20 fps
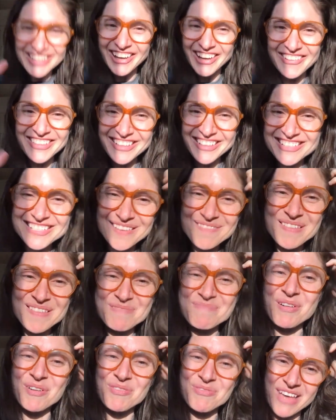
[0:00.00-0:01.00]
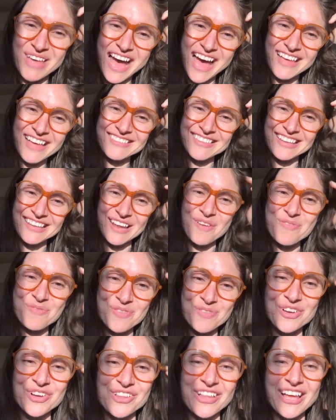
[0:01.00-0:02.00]
there's something about that I
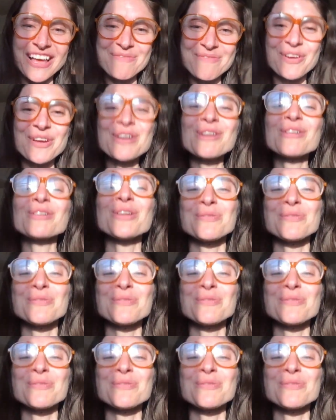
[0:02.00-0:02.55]
feel like very